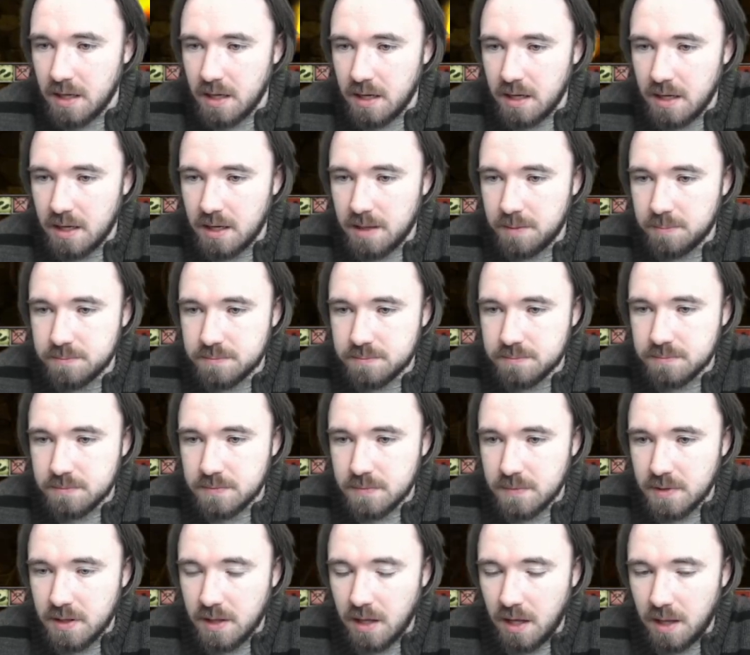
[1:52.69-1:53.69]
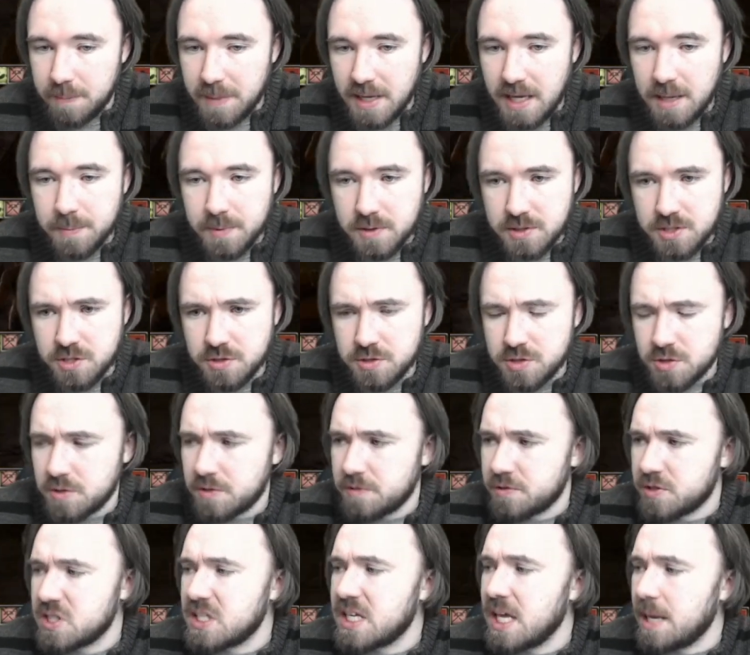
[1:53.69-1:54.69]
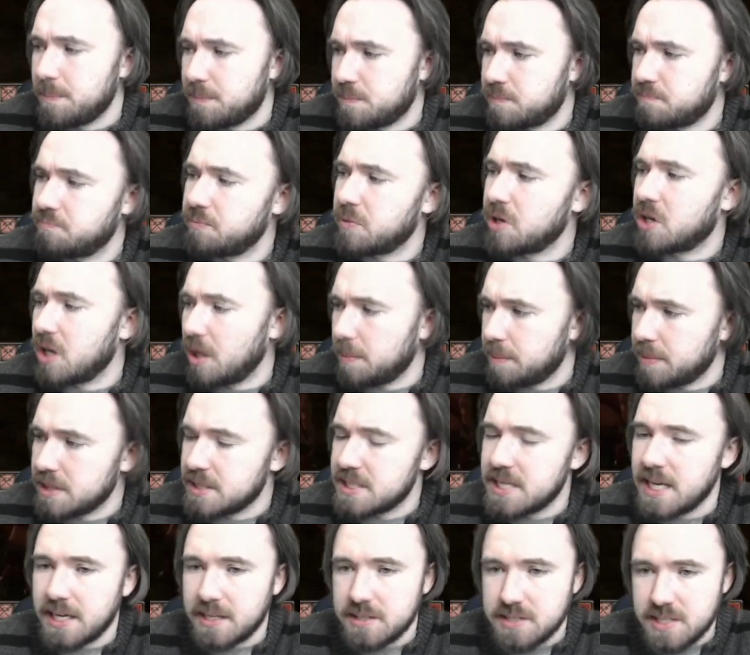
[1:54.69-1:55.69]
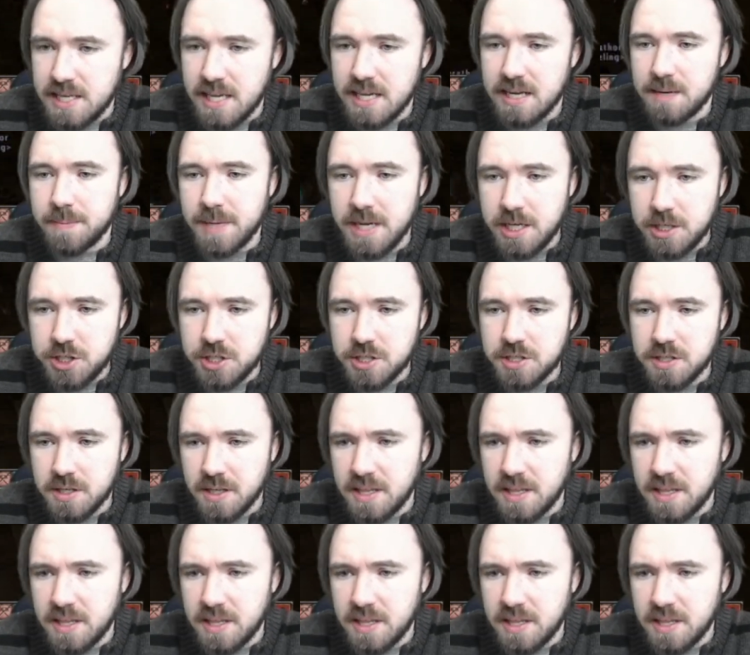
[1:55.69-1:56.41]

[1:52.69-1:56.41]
I'm able to sort of skip a couple of seconds of the animation,